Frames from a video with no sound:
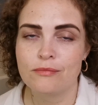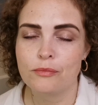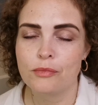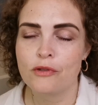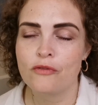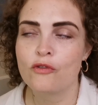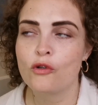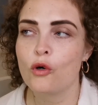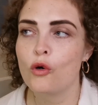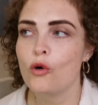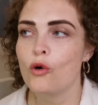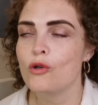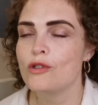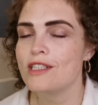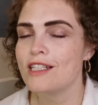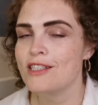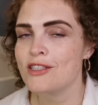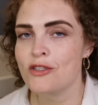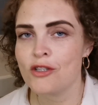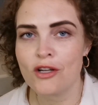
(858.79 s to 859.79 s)
But of course,
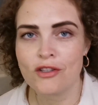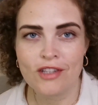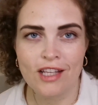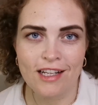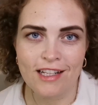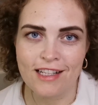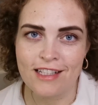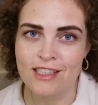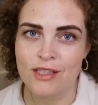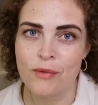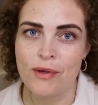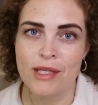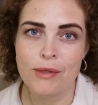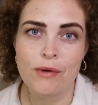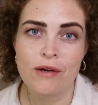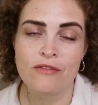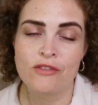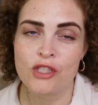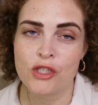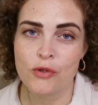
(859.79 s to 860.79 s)
it's not that easy when you
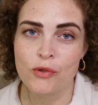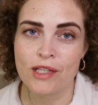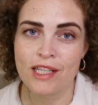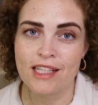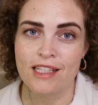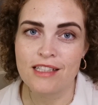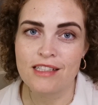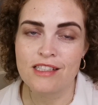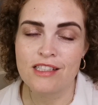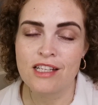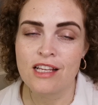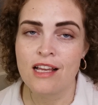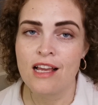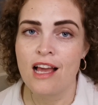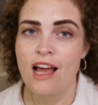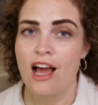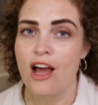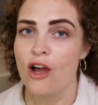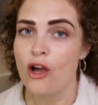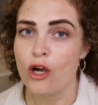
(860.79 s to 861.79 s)
have two kids,
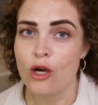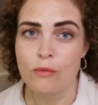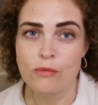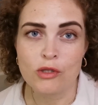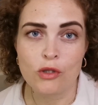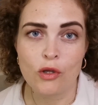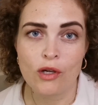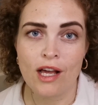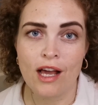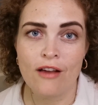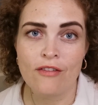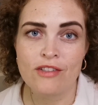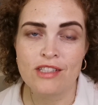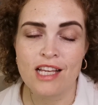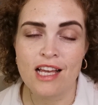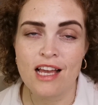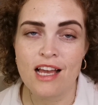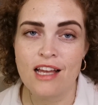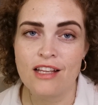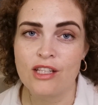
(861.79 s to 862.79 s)
a home to look after
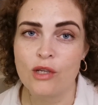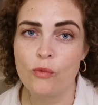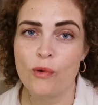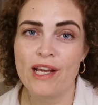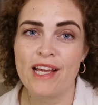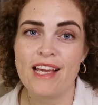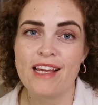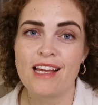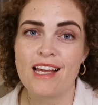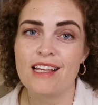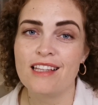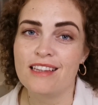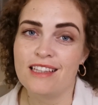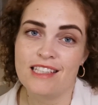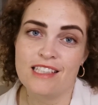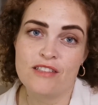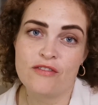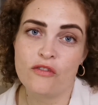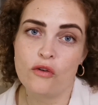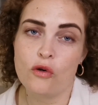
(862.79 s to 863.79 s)
and you work at
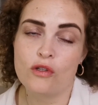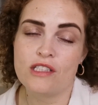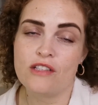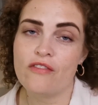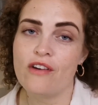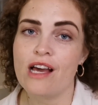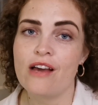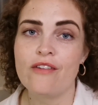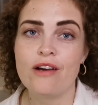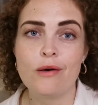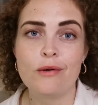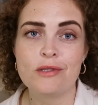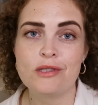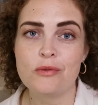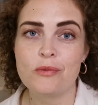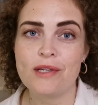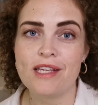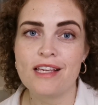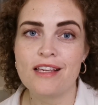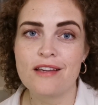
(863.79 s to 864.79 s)
least 45 hours
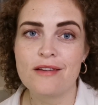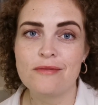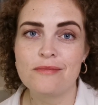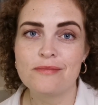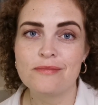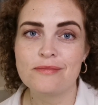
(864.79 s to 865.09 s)
a week.